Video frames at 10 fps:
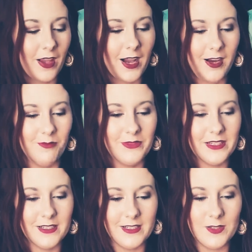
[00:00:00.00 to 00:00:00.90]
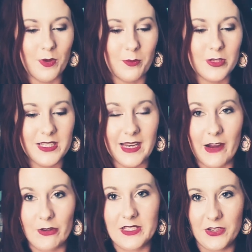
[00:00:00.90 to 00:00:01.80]
That does represent
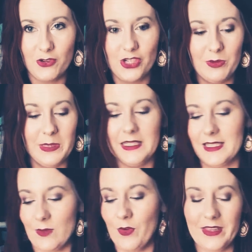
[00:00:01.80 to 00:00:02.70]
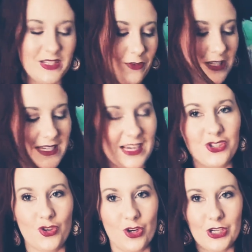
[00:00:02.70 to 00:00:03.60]
Aries energy, but it's someone that's very take
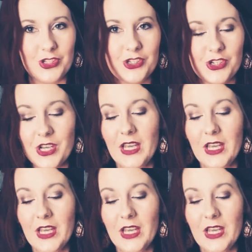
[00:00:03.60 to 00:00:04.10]
charge